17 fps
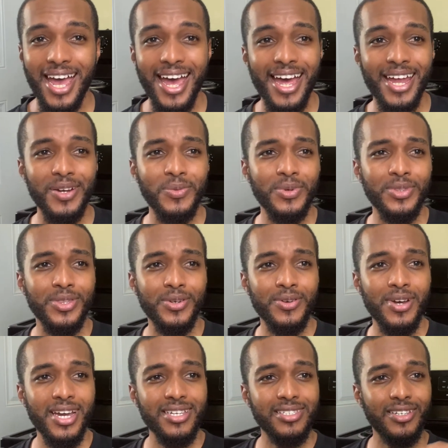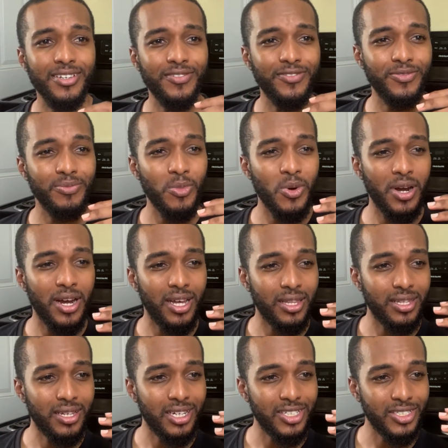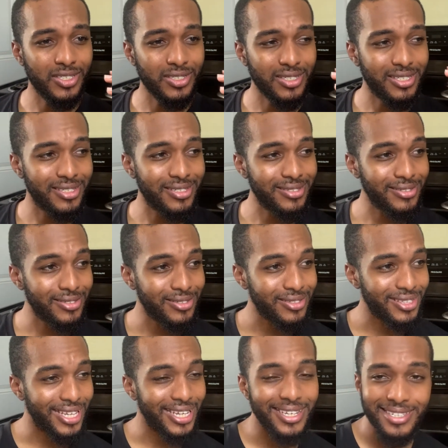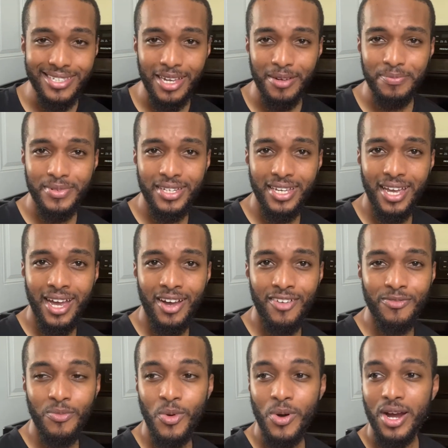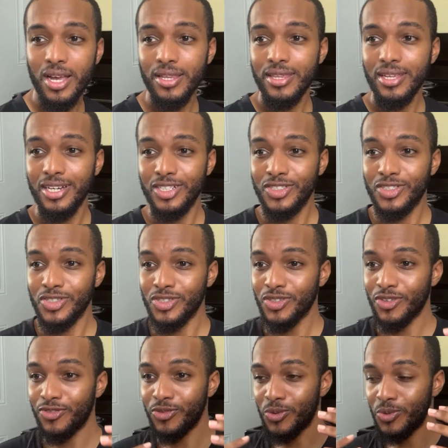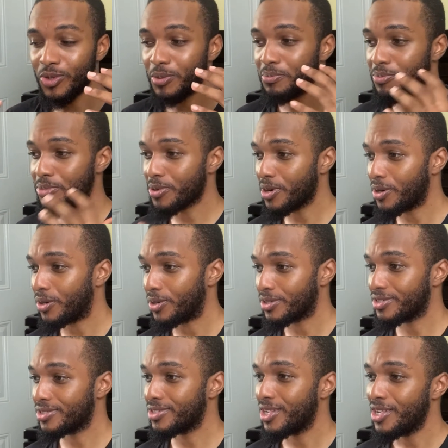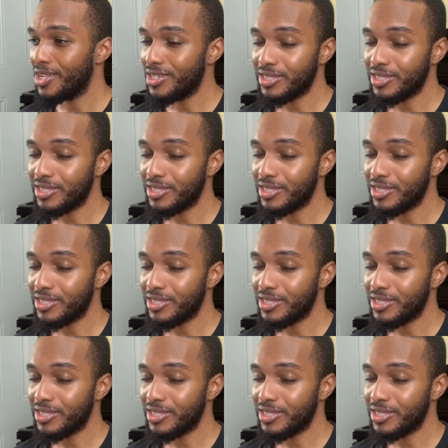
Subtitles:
And with the rise of more health conscious things happening, you have more health conscious food products.